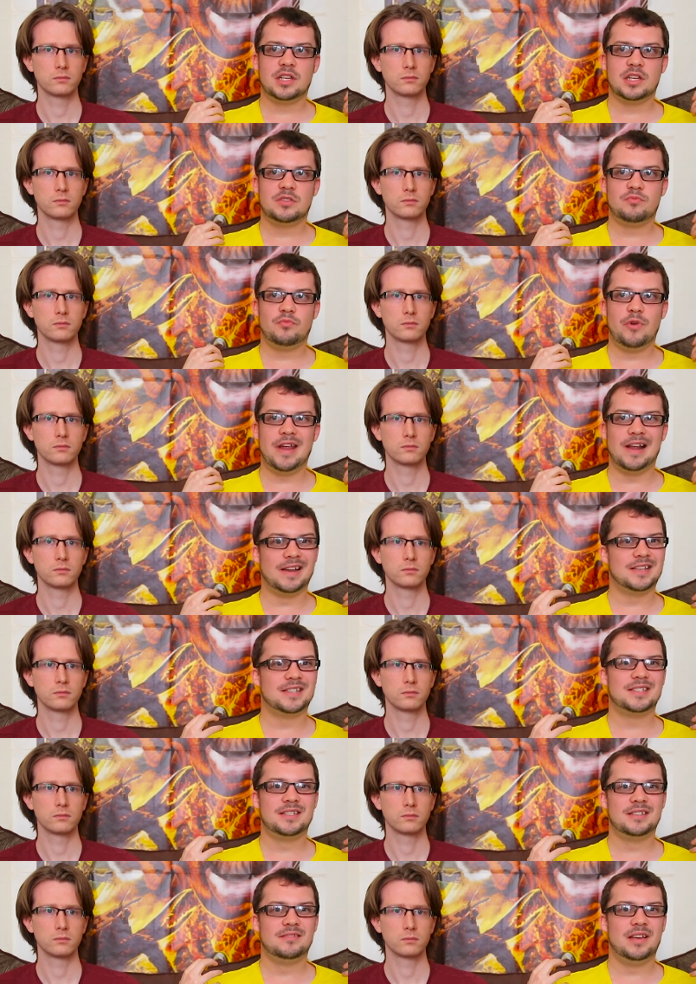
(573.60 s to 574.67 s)
Speaker 1: it's
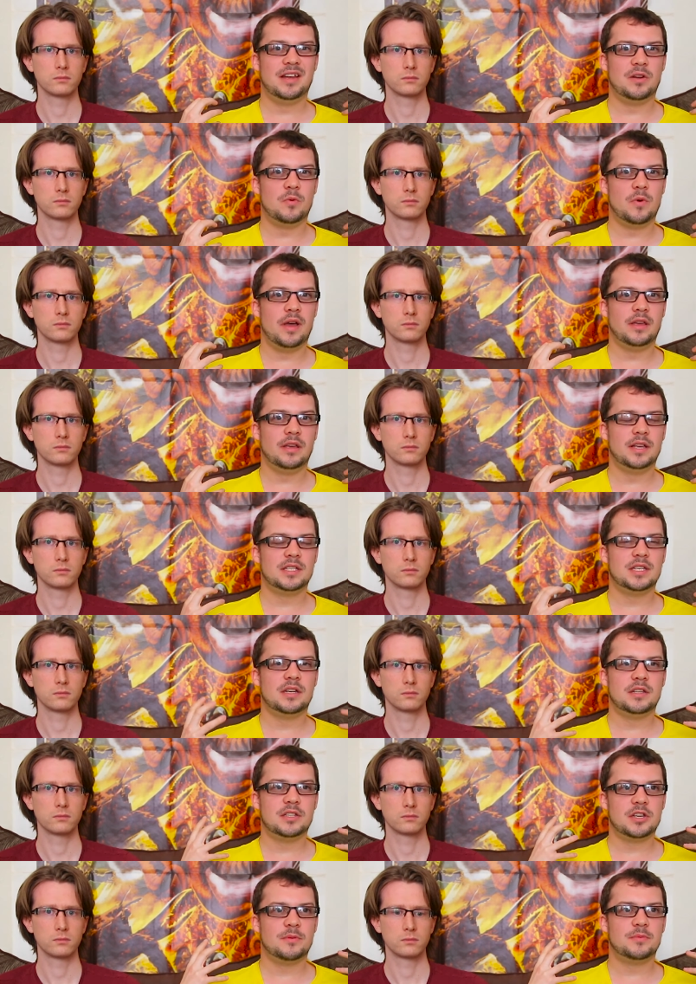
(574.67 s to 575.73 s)
realist in a way. It's an
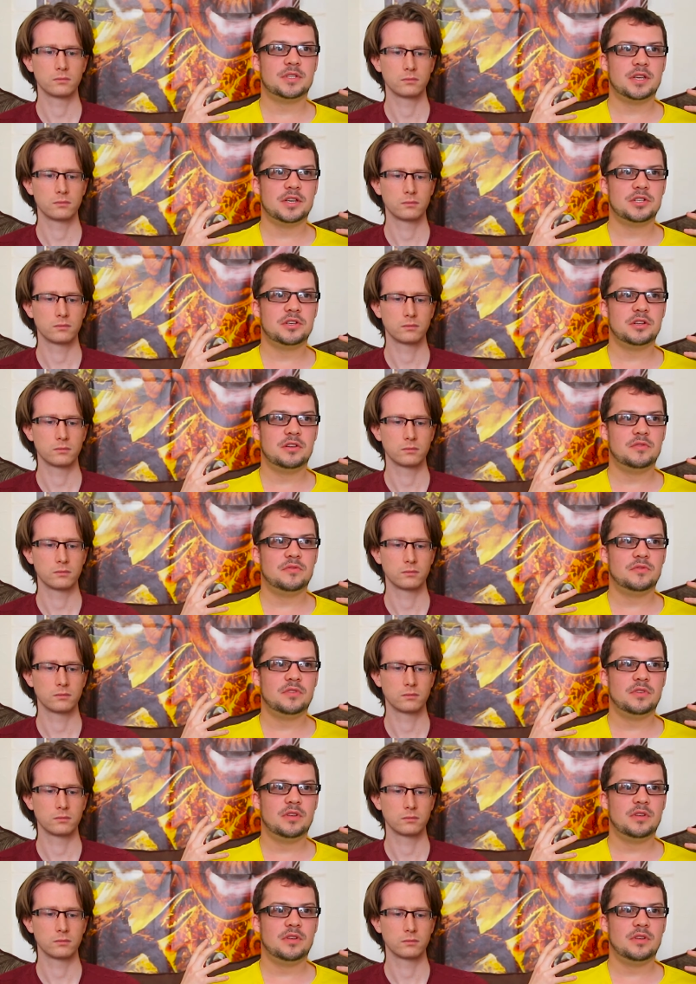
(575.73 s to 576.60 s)
interpretation of